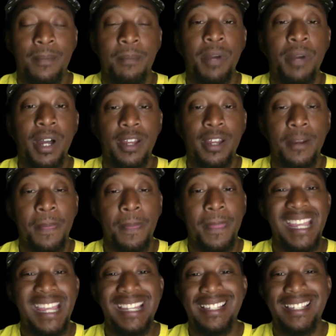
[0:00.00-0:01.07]
but
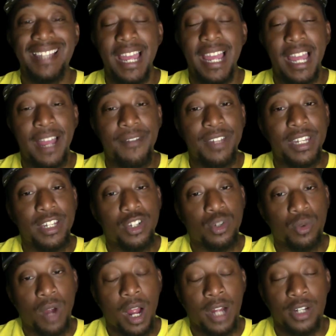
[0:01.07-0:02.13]
he does not have any
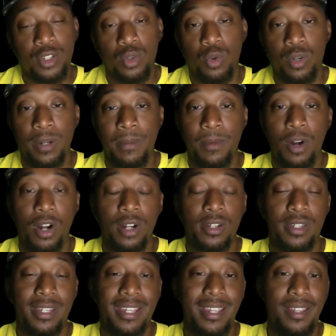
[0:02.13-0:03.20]
derogatory marks
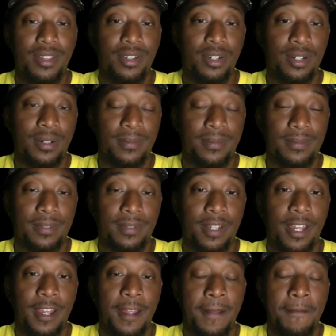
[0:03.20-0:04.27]
either.
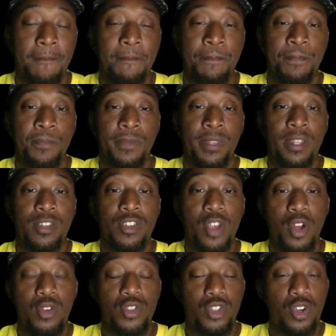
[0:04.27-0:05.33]
Okay.
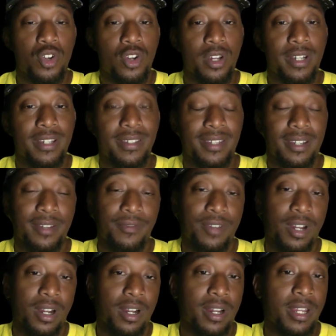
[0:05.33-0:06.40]
So John is in a
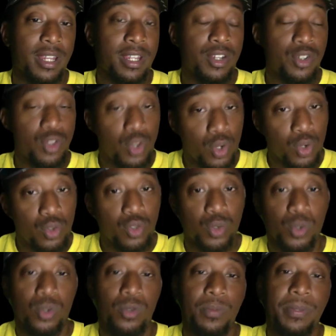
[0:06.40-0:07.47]
very
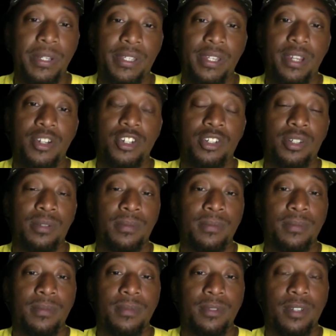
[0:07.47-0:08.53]
neutral position.
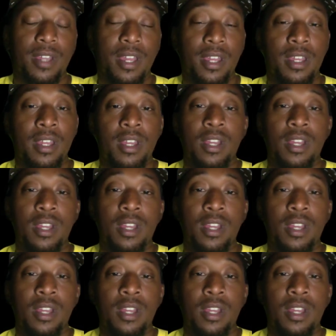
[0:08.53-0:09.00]
Okay.